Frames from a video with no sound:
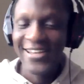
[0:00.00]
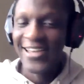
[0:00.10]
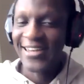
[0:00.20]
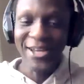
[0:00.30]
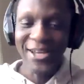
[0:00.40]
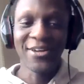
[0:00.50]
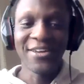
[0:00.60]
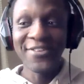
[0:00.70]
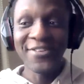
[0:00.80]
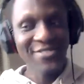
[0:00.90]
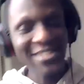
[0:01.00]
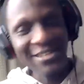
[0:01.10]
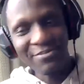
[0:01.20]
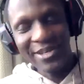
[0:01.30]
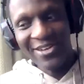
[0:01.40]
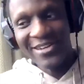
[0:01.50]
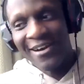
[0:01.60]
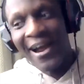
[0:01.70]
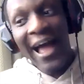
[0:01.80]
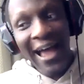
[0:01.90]
They were doing 15 million
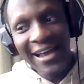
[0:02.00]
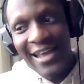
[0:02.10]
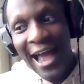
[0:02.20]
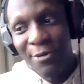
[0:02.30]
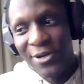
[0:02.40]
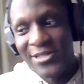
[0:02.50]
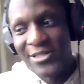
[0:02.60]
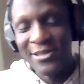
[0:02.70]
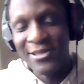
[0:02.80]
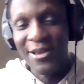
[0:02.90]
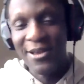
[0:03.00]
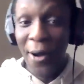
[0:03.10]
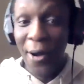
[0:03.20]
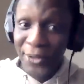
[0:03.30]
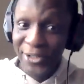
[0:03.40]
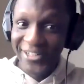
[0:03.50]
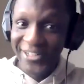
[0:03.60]
naira, and I was humbled.